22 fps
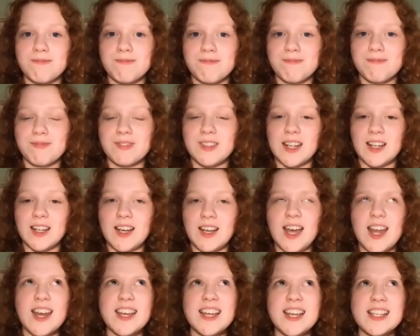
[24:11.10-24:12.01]
Yeah,
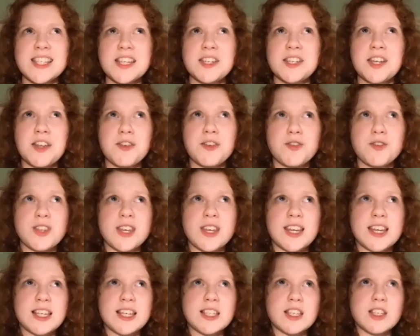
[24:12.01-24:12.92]
and I guess another thing
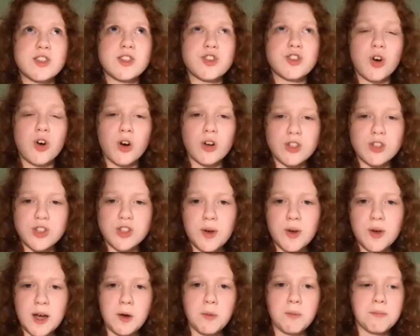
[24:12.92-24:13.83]
is to also
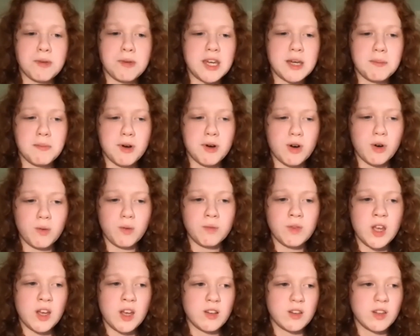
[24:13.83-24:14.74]
help people
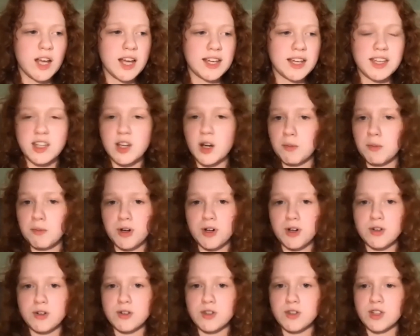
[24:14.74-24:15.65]
like Young
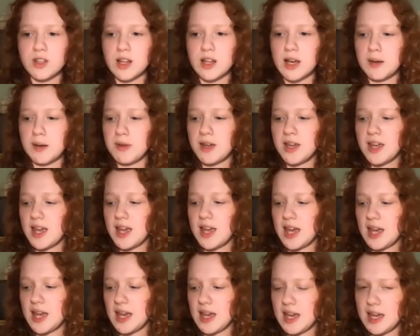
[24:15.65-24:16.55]
Birders Club
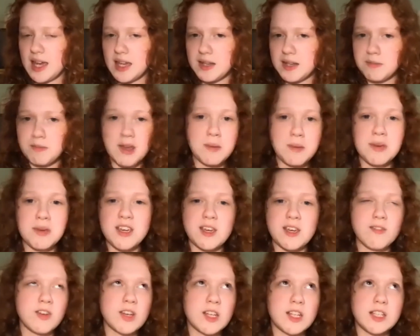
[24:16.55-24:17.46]
and maybe
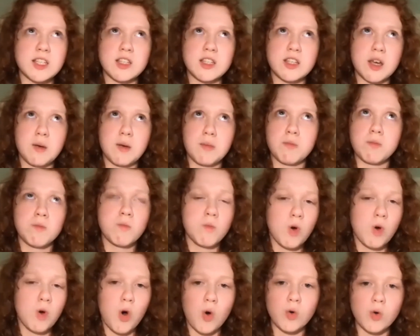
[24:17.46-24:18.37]
even some
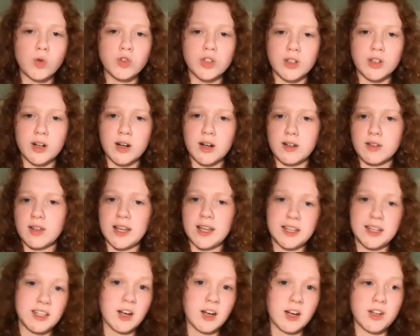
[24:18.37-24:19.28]
older,
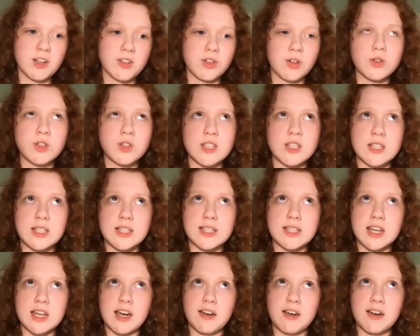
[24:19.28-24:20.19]
like young adults and
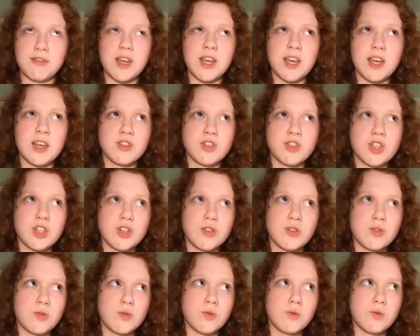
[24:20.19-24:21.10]
stuff,
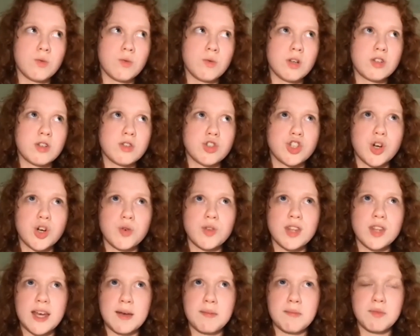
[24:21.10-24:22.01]
to show
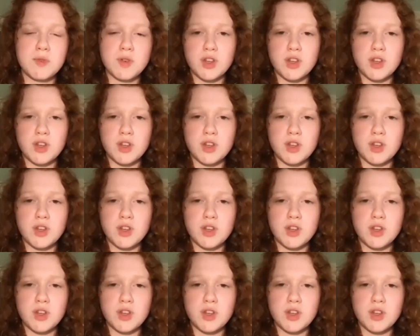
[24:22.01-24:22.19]
them,